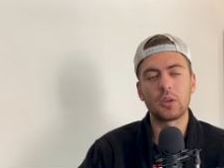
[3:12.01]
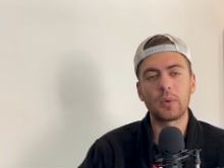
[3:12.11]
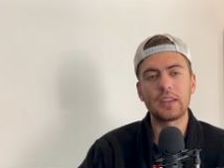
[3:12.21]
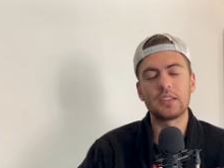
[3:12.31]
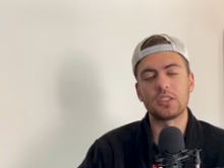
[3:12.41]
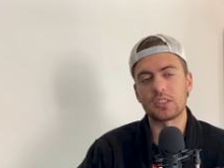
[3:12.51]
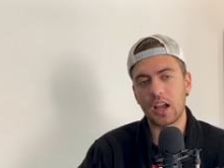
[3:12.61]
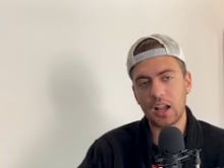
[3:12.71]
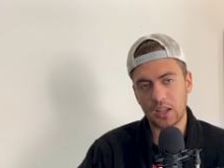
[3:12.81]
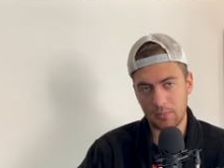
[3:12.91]
we need to
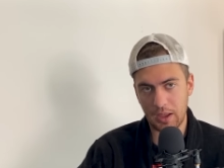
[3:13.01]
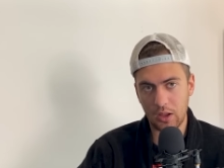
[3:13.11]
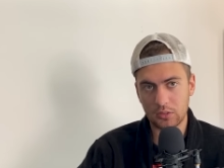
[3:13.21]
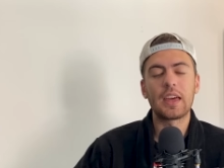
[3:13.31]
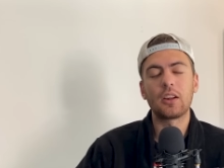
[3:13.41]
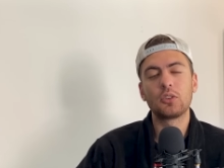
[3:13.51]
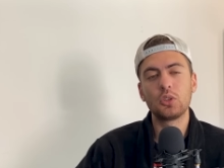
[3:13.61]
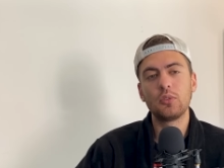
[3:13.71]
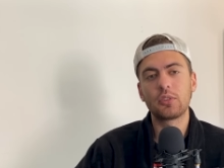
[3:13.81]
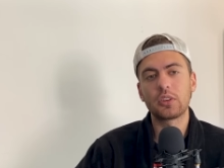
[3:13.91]
talk about that are
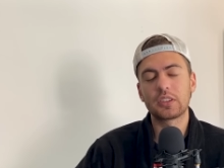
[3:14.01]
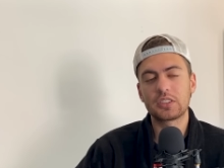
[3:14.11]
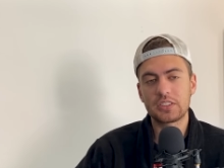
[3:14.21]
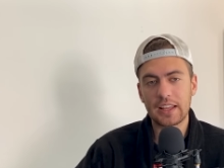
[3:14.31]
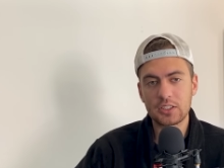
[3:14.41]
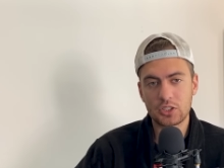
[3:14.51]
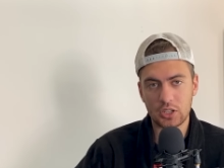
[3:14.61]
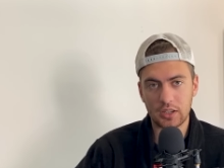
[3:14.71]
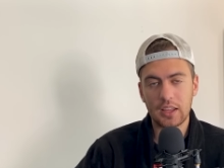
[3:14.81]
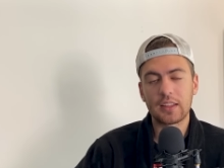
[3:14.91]
due for an extension.